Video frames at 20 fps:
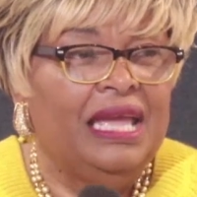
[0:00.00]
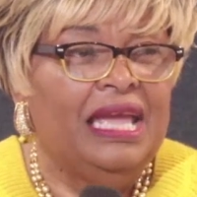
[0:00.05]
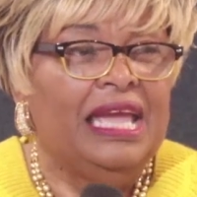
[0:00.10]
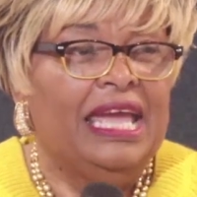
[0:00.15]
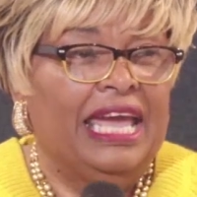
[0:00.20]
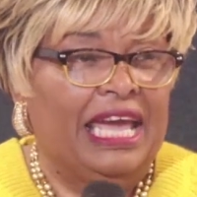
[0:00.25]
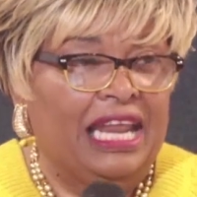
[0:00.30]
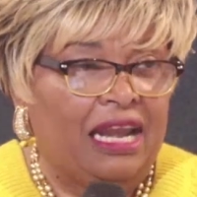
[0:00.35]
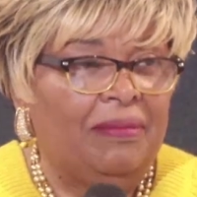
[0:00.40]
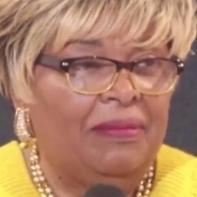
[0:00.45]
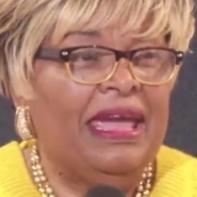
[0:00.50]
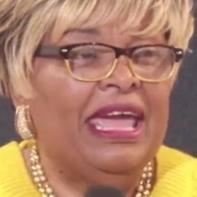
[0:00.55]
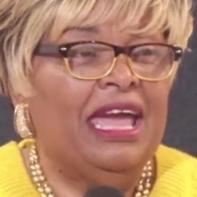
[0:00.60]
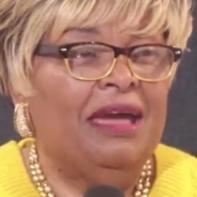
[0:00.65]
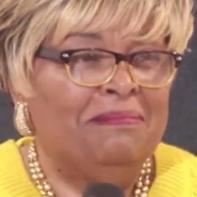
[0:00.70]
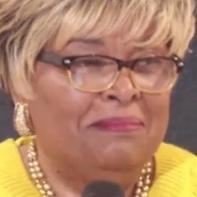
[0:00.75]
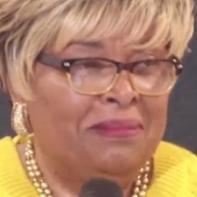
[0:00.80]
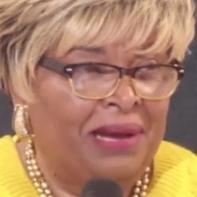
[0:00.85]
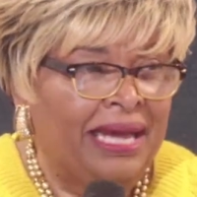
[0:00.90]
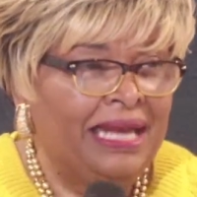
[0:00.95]
And I'm going to have
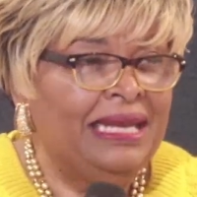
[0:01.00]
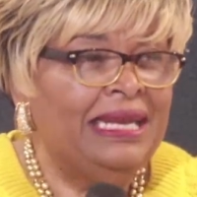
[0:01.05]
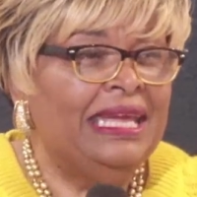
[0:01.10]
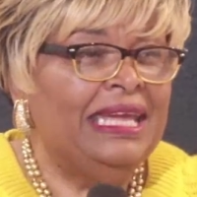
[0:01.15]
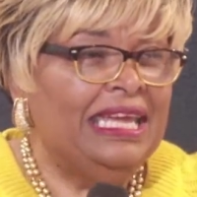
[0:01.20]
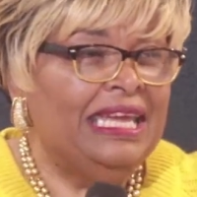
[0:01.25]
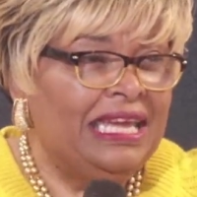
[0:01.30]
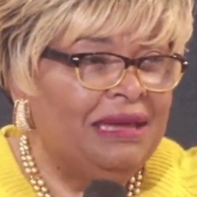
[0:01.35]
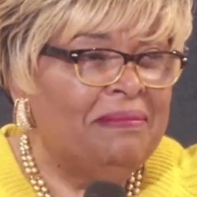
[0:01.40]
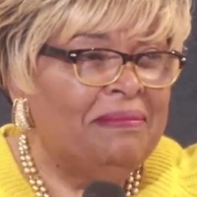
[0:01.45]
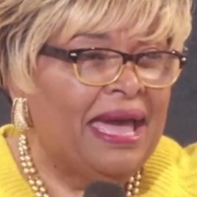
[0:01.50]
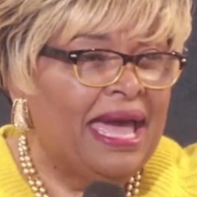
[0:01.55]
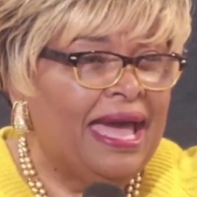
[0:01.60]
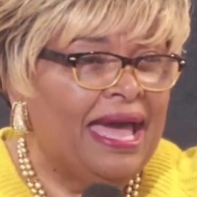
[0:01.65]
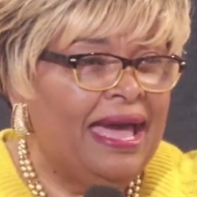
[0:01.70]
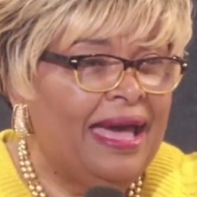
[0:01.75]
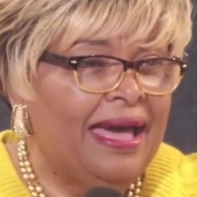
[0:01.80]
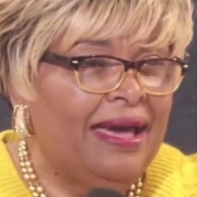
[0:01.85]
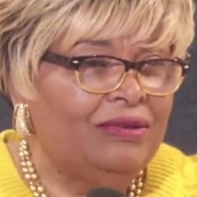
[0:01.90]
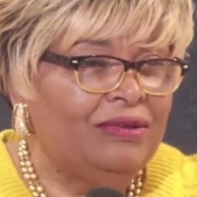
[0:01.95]
money in my
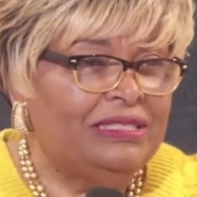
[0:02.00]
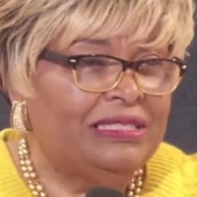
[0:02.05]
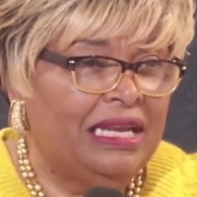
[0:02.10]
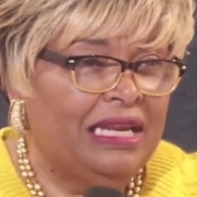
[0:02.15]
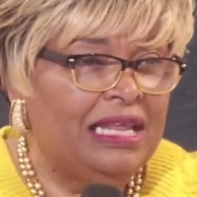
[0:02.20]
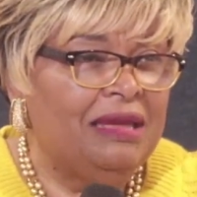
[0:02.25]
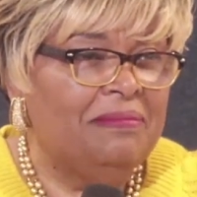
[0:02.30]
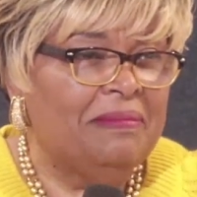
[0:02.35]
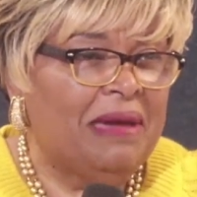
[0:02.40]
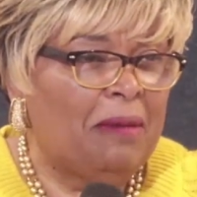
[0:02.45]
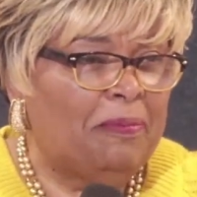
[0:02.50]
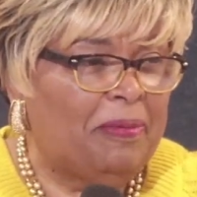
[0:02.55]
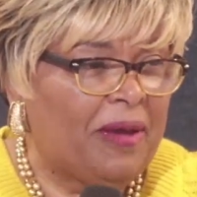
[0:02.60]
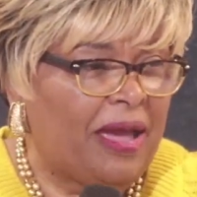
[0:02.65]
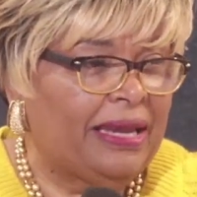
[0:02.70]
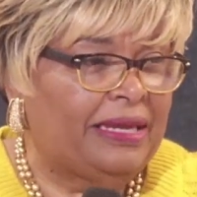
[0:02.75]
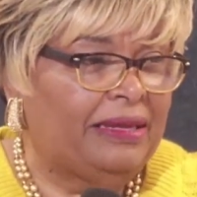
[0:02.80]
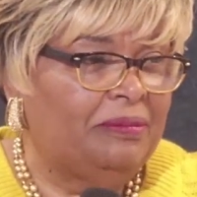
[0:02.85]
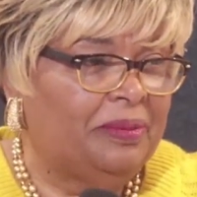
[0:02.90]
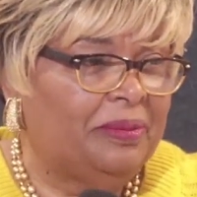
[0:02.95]
house and in my
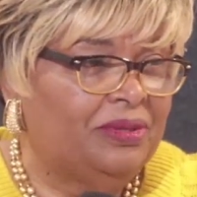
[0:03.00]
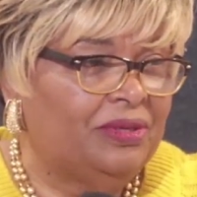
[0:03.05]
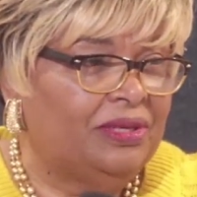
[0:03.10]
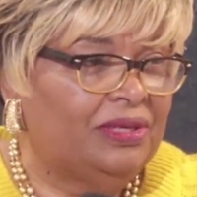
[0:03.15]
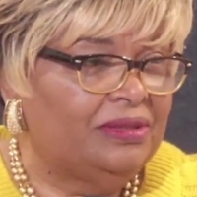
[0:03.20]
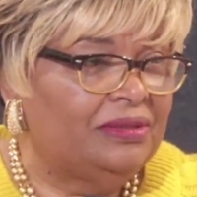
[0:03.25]
pocketbook.